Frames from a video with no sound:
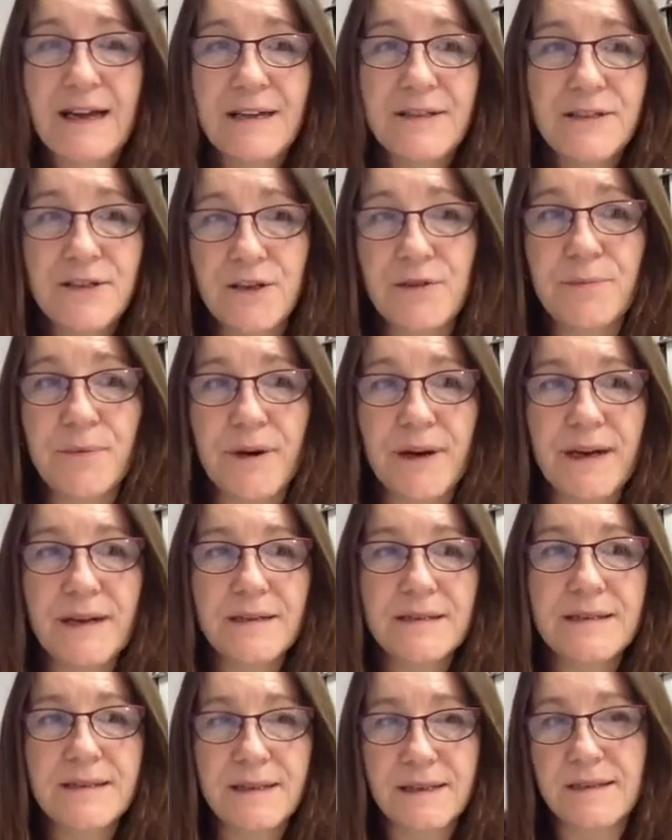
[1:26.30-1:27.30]
two
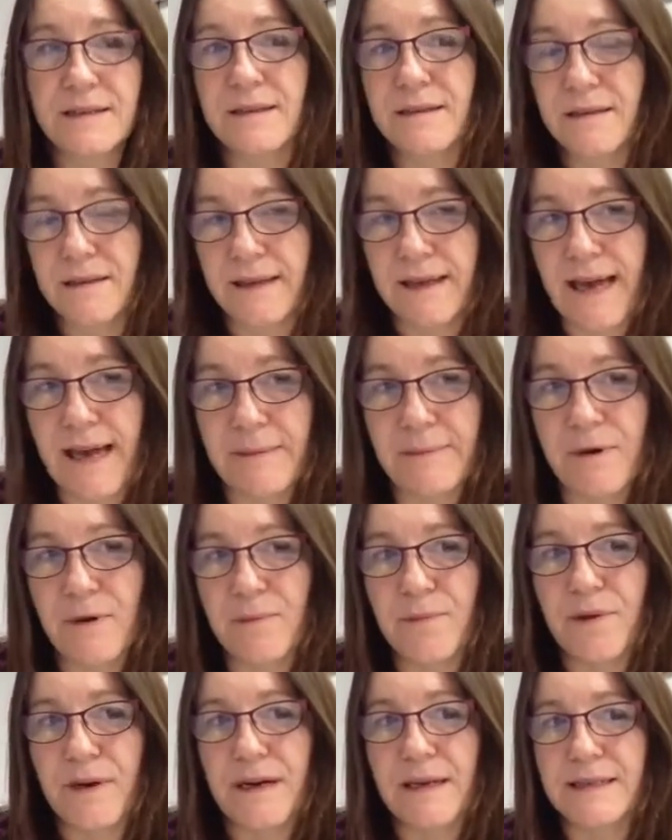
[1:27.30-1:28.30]
products, the Catapult
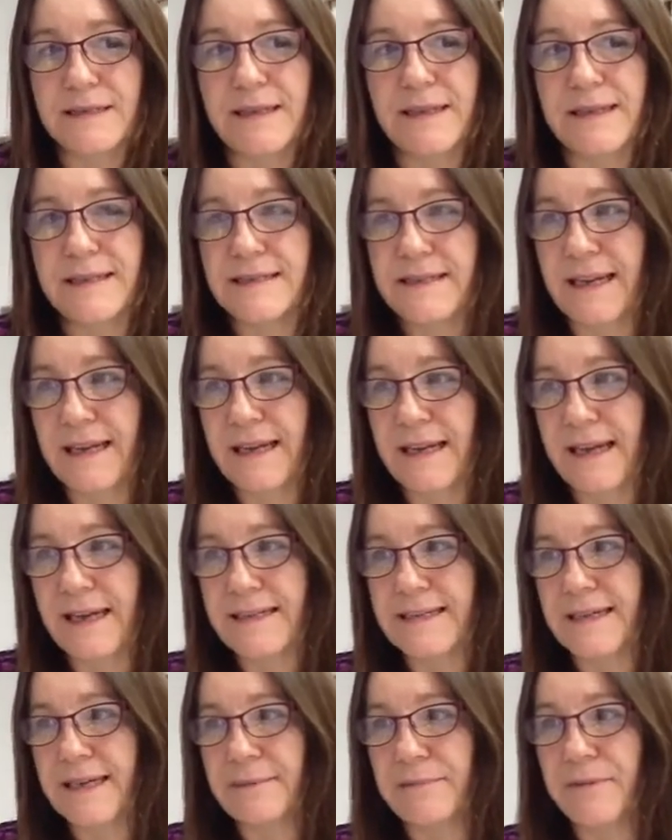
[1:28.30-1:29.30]
products and the
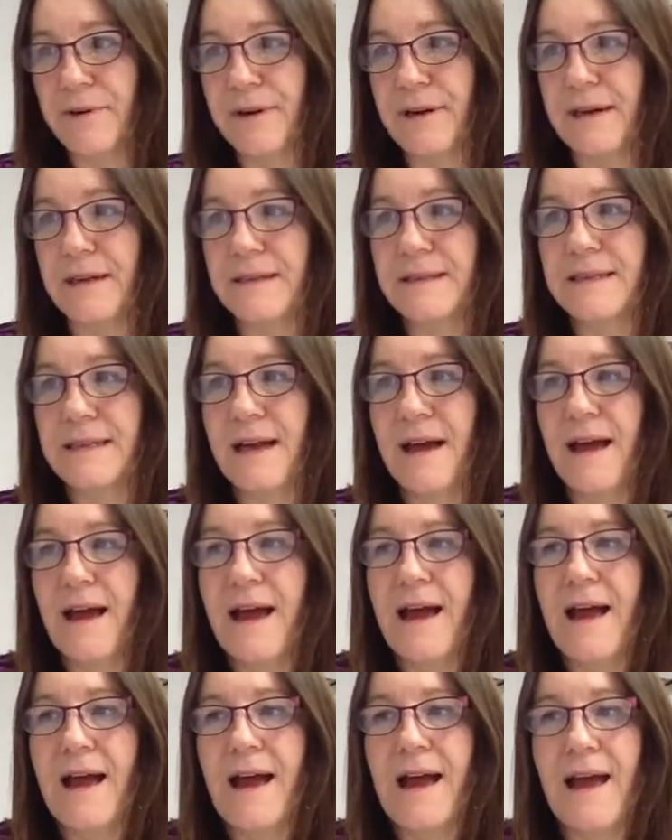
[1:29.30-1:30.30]
Cengage E products,
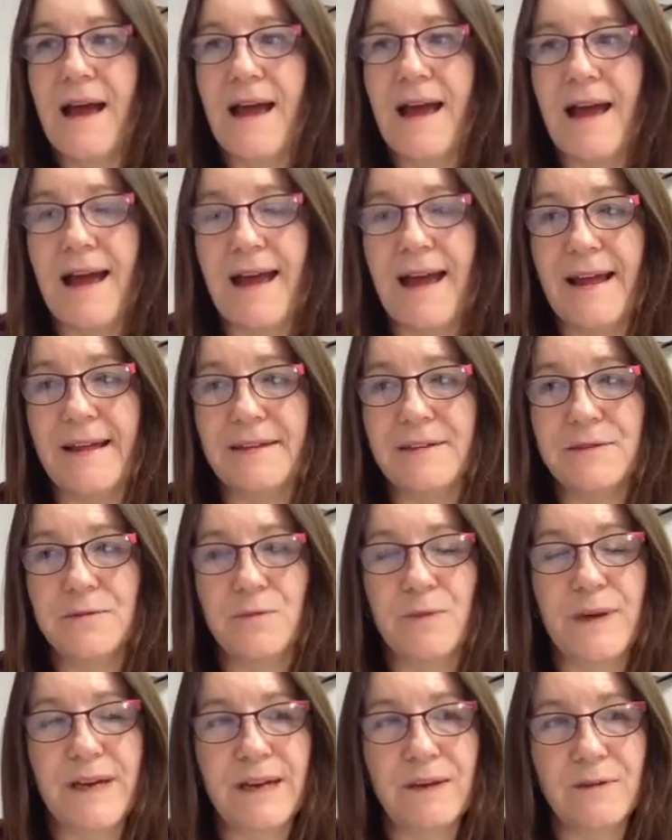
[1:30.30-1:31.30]
and
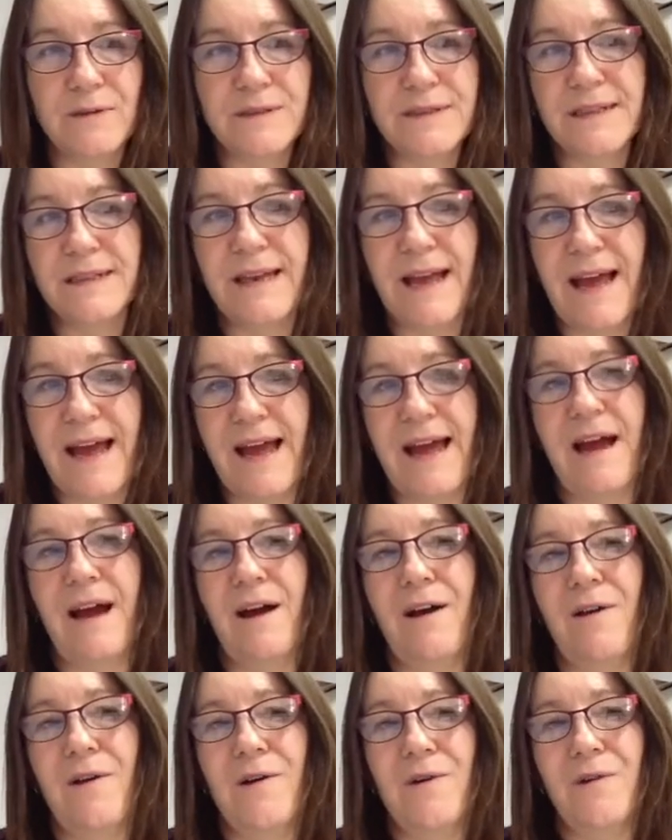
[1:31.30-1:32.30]
we looked at
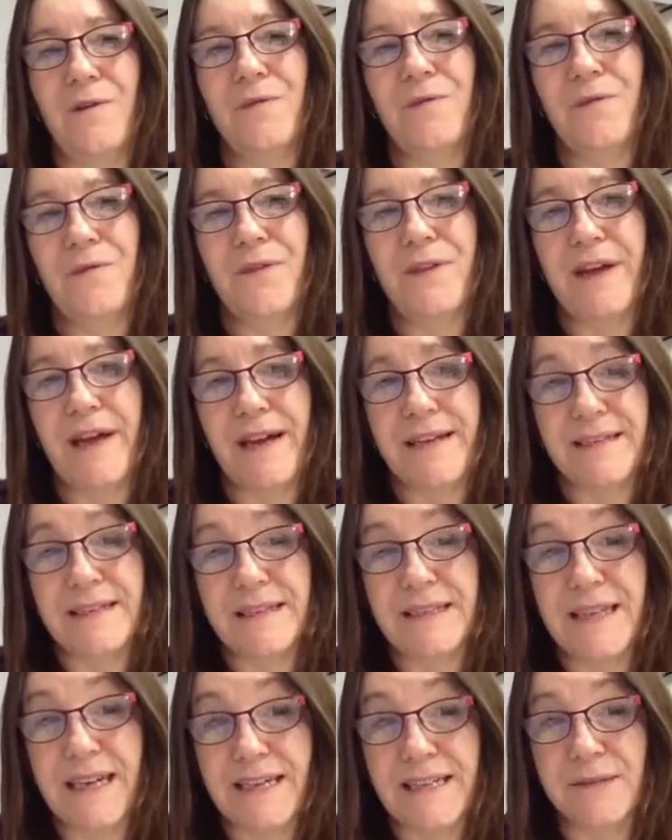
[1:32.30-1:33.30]
how a
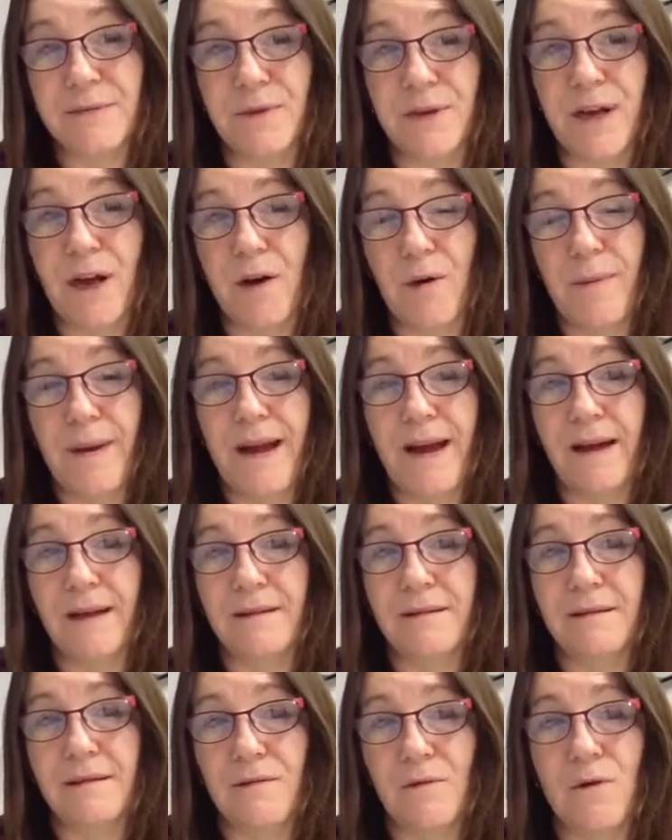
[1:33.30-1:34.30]
teacher will go about
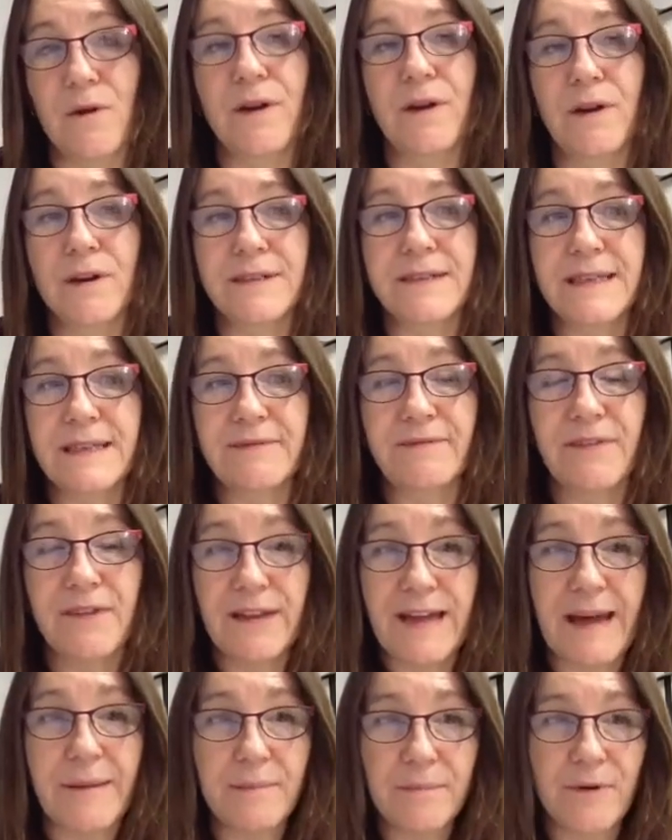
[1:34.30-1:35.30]
organising for
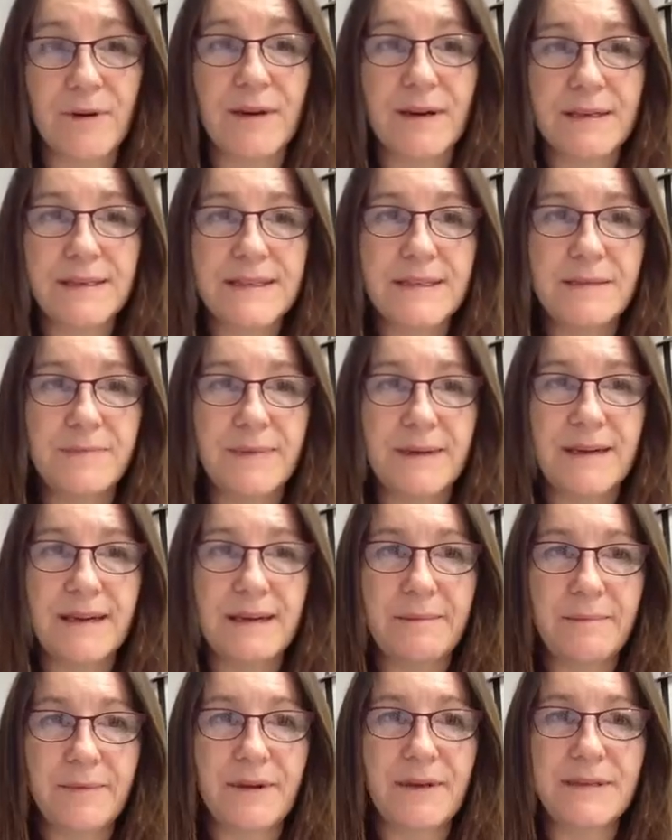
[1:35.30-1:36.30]
that product to be
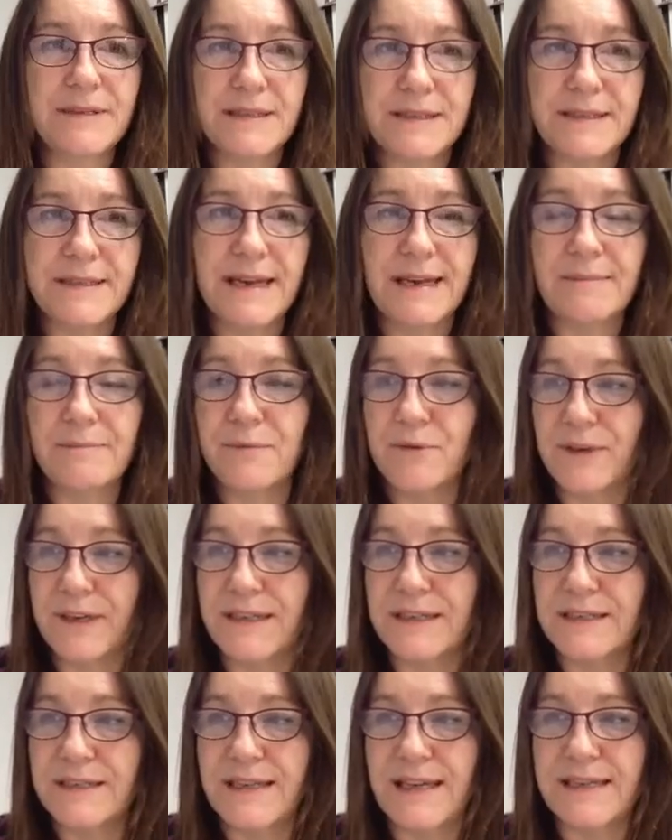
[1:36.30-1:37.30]
purchased and put
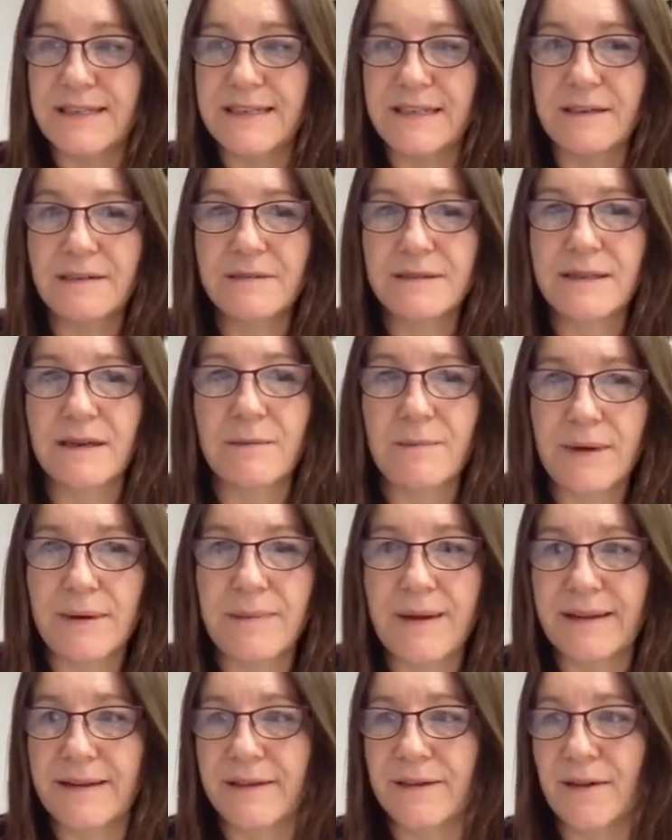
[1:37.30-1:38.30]
into their shell, so a bit
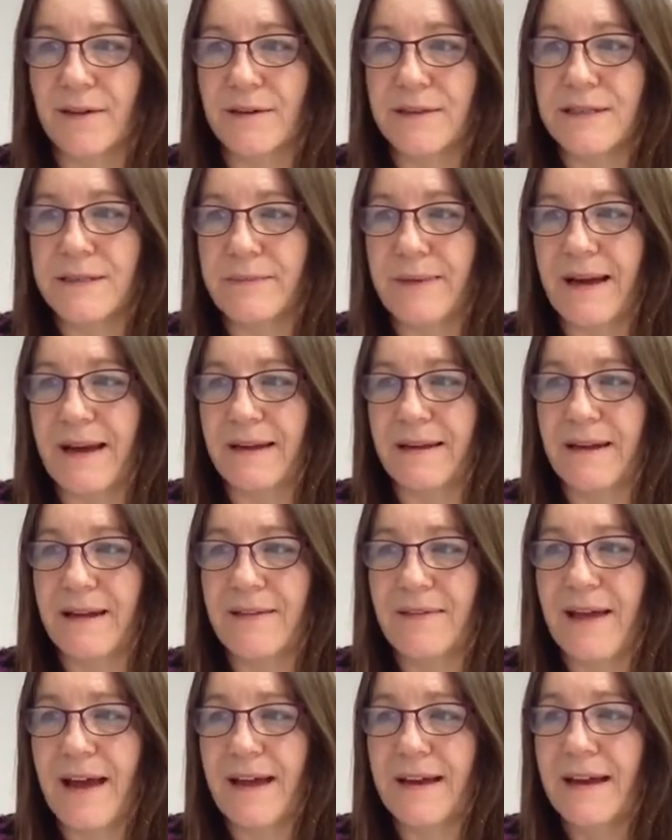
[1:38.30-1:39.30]
about the knowledge about
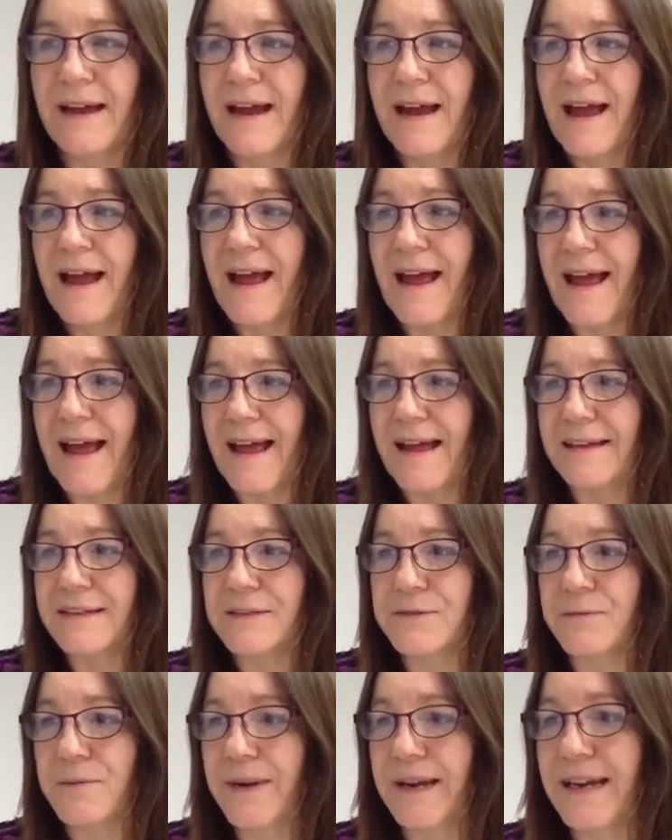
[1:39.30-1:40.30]
that. And
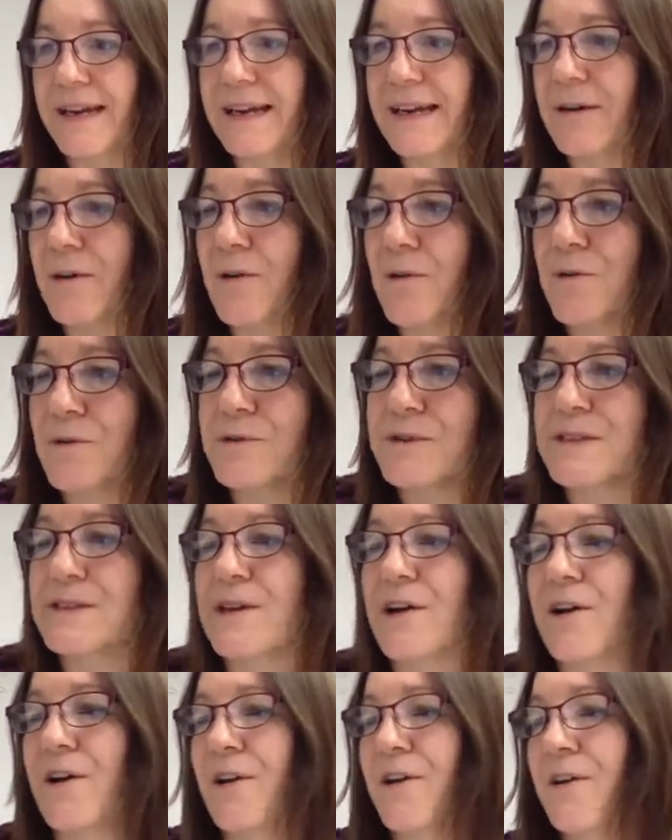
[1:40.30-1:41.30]
we
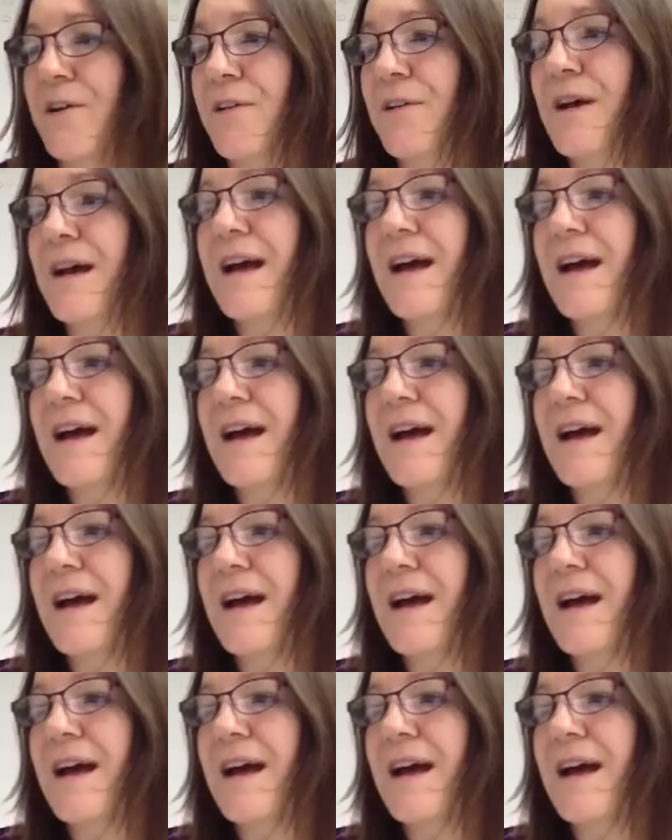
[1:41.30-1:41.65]
also